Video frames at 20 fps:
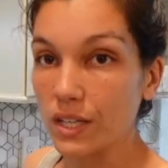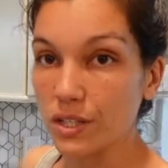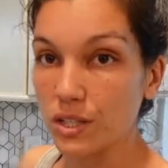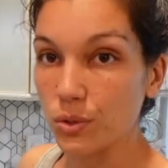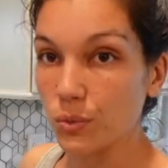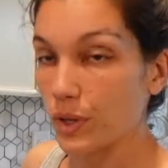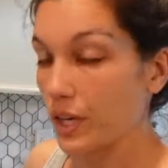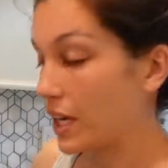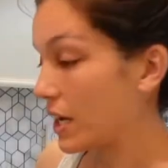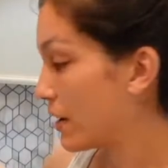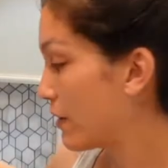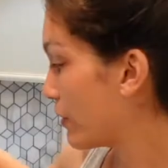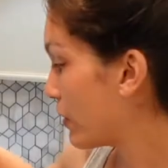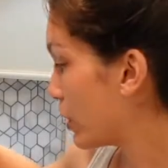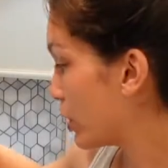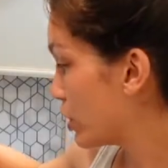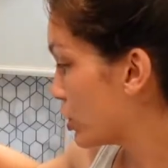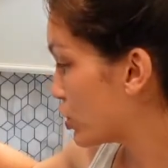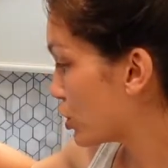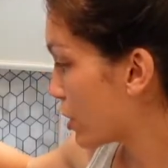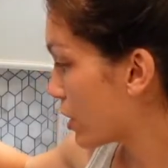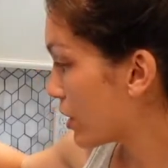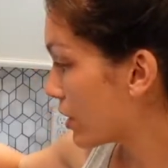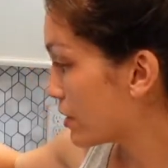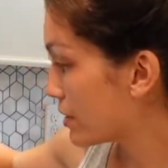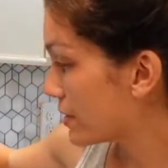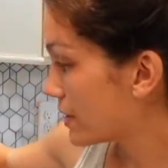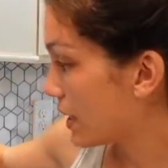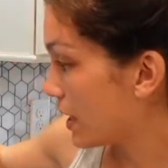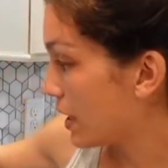so we have our
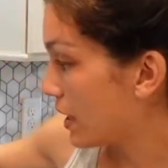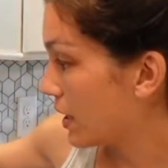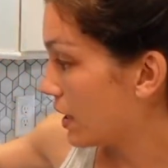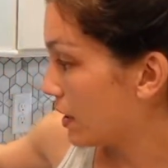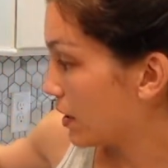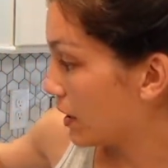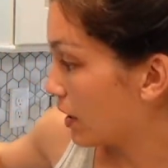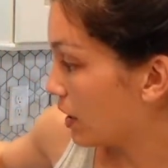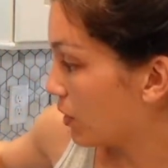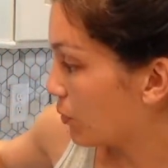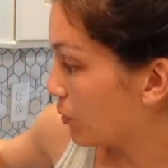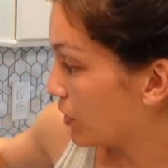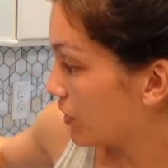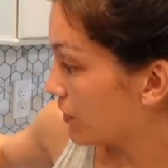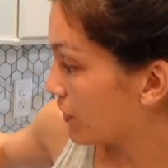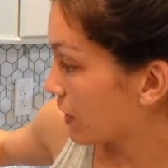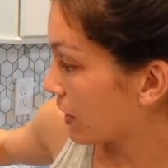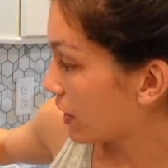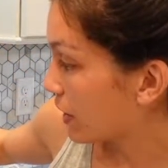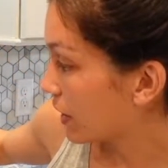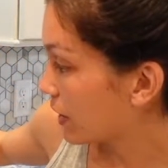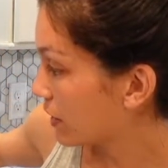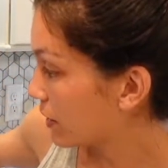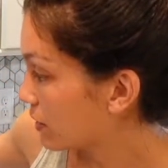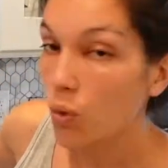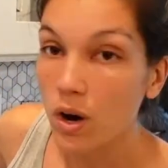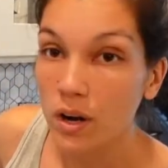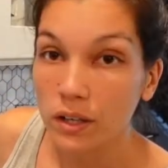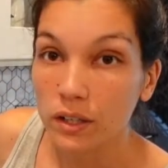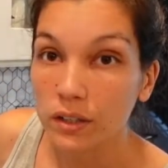jars in and we've got
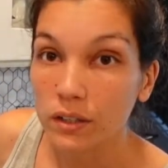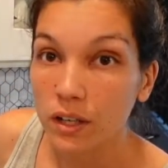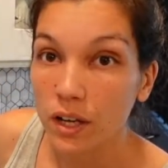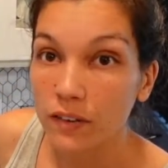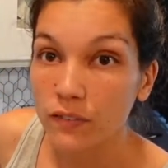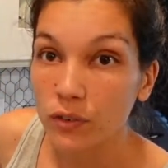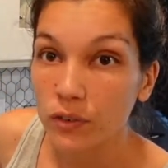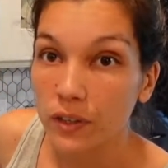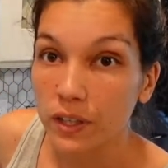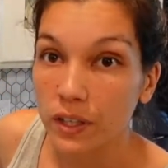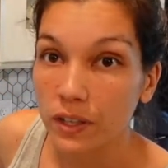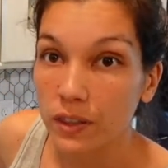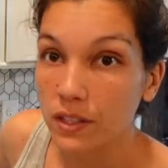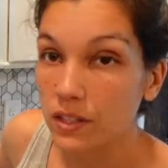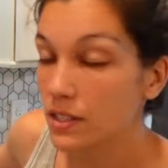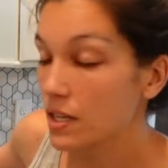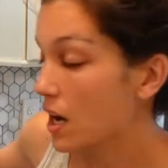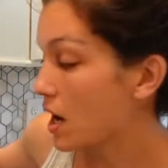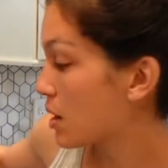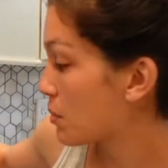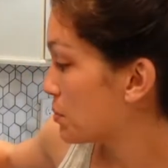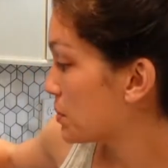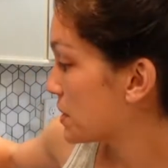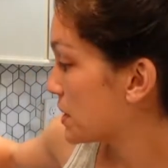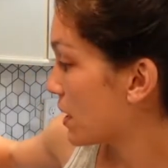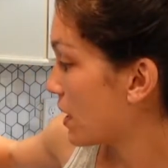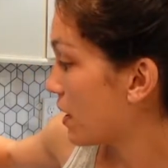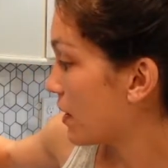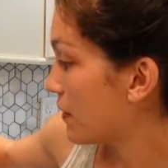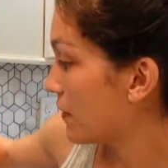water covering the tops
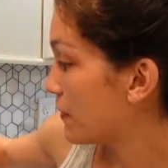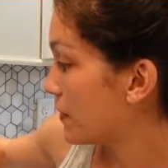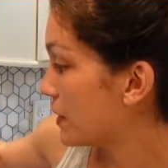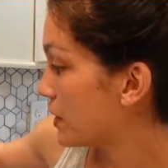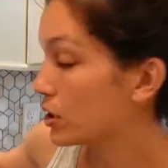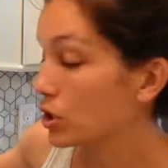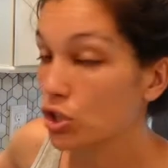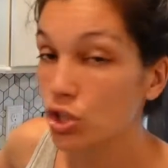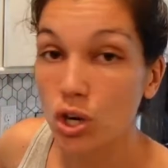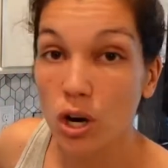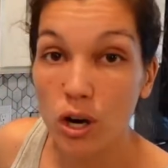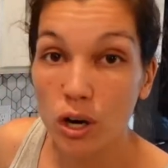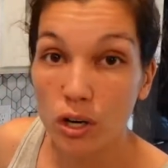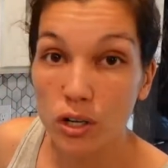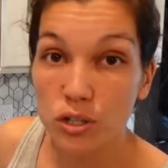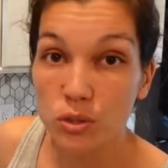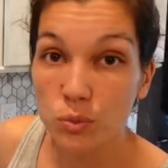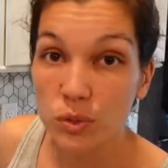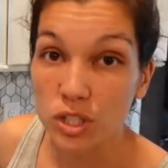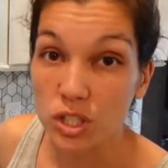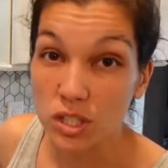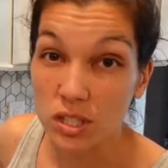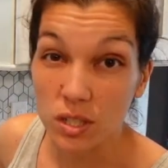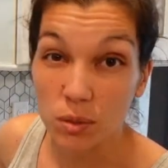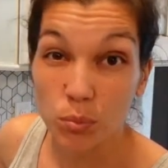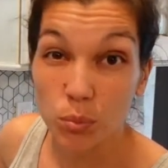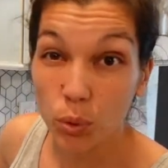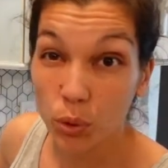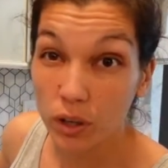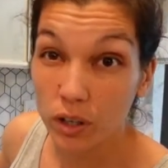of the jars, which is
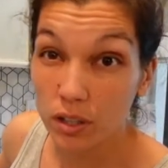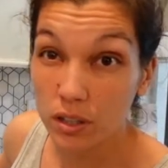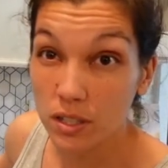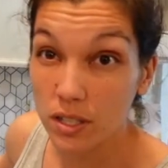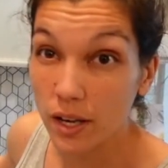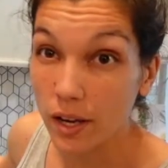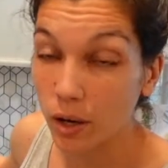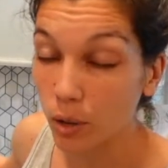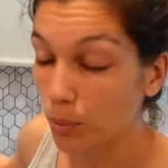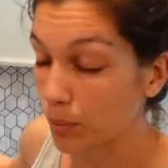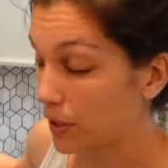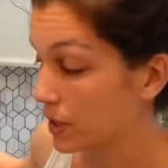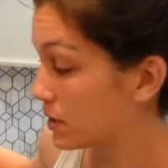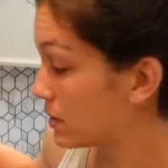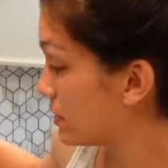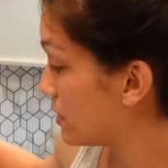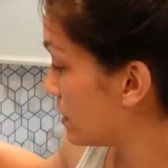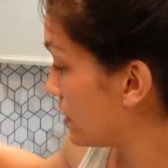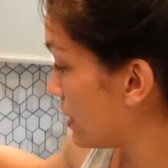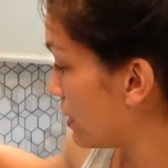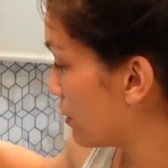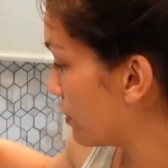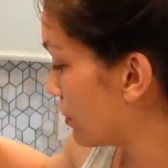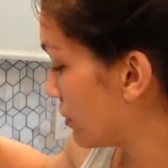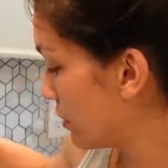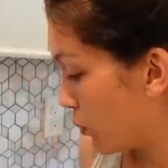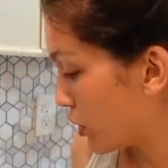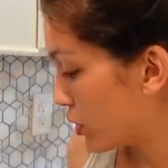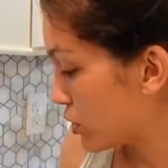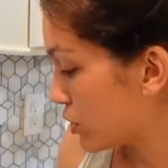important to help it seal.
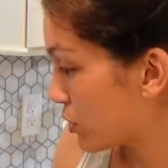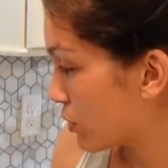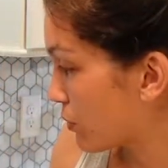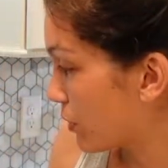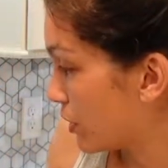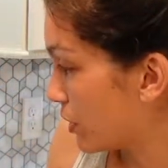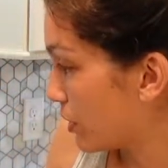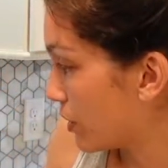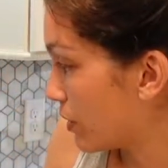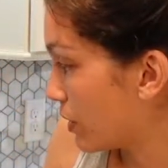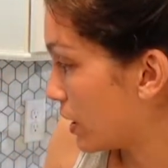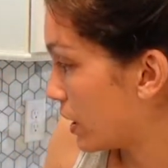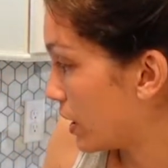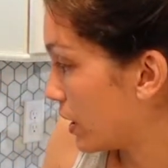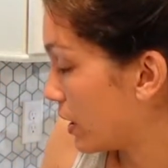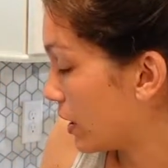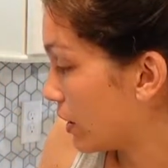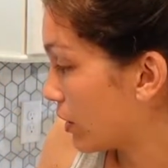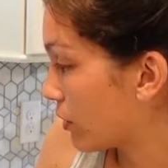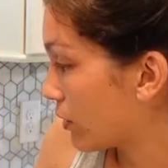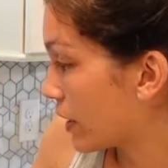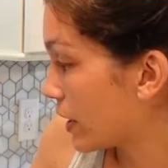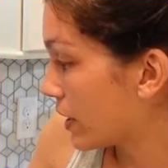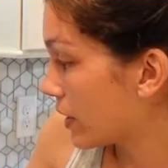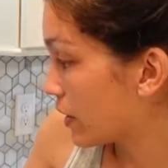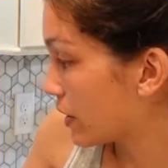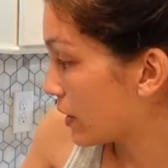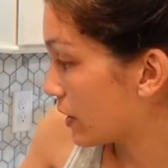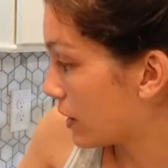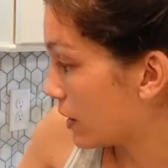We're just going to go ahead and crank
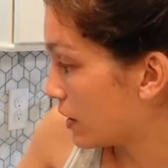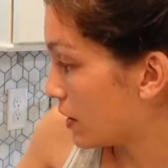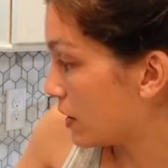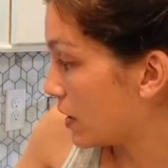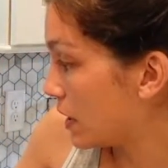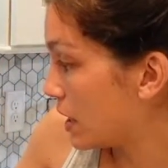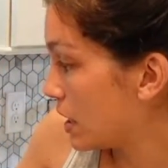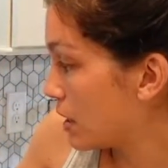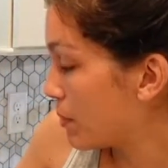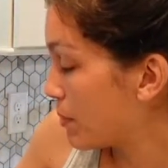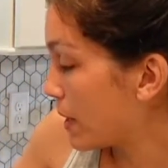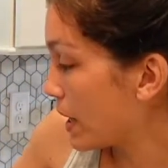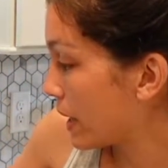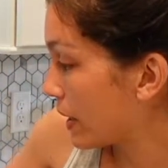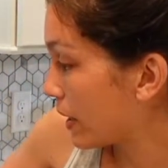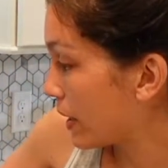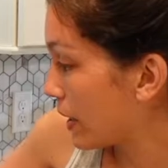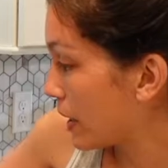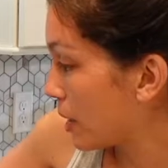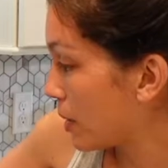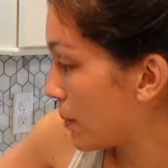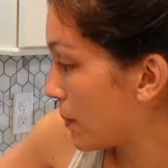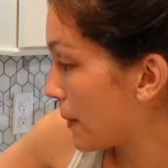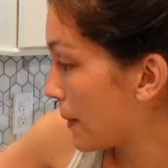the heat back up.